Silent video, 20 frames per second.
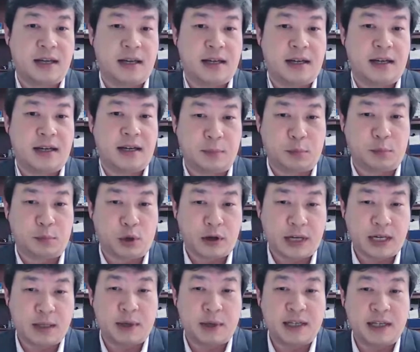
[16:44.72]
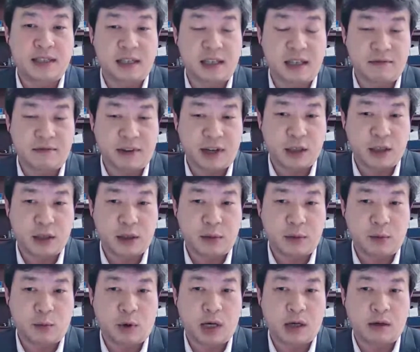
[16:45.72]
an employee makes an
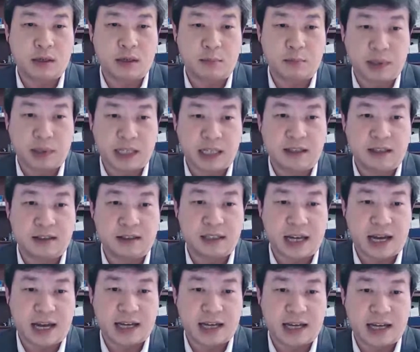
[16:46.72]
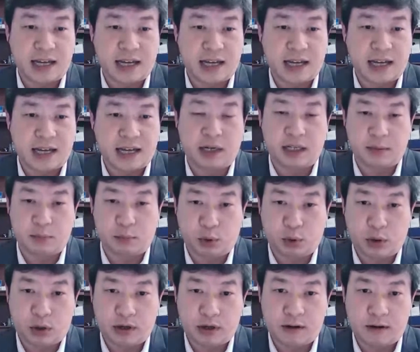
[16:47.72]
invention while completing the task given by the
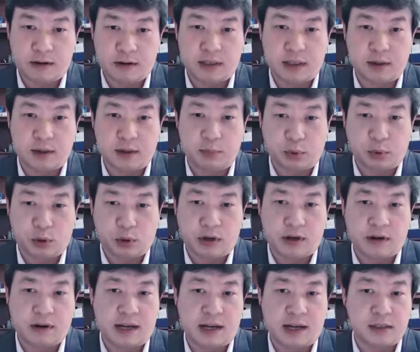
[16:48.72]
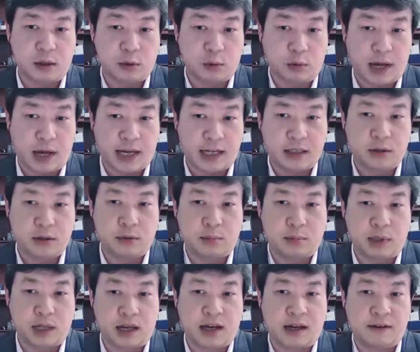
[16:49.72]
employer has a right to
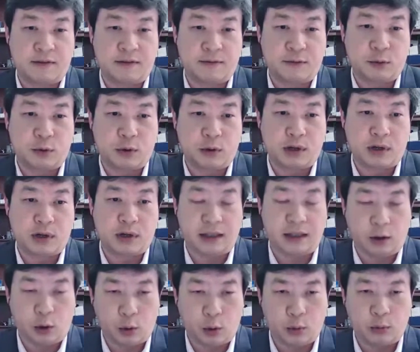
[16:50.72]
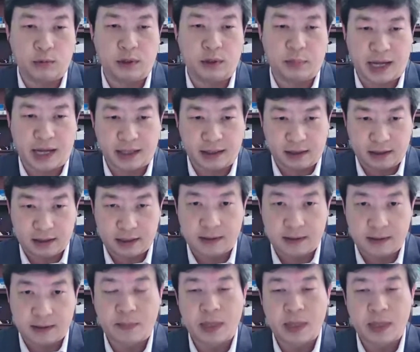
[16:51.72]
apply for and own the patent,